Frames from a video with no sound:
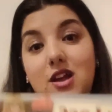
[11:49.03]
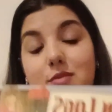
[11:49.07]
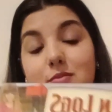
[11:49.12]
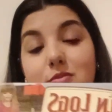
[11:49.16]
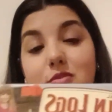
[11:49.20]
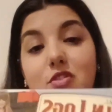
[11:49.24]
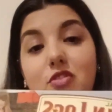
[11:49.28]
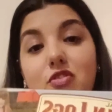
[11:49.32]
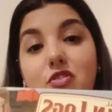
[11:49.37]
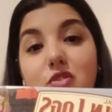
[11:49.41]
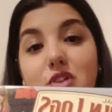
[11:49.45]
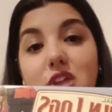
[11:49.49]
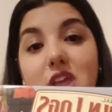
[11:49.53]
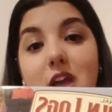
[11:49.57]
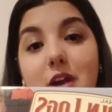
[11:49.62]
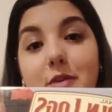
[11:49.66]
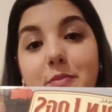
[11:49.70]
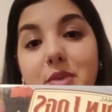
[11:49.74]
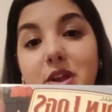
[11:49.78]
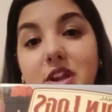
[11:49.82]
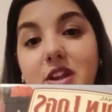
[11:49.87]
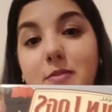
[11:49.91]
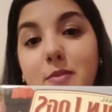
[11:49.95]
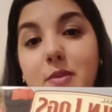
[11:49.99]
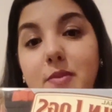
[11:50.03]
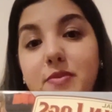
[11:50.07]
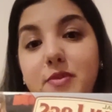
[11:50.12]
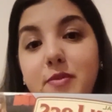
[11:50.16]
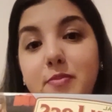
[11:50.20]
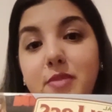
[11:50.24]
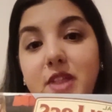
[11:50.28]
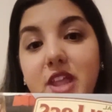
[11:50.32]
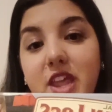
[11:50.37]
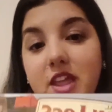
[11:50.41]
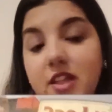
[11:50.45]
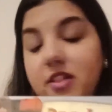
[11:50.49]
So yeah, picked him up some
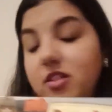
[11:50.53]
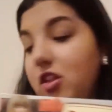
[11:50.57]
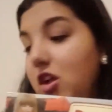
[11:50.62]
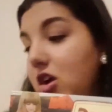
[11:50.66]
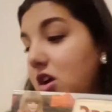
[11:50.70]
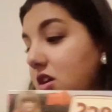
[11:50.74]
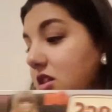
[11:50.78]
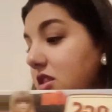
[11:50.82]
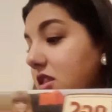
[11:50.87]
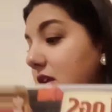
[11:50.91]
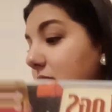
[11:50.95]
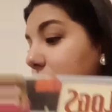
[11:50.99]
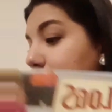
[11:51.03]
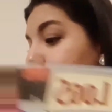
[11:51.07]
Lincoln Logs.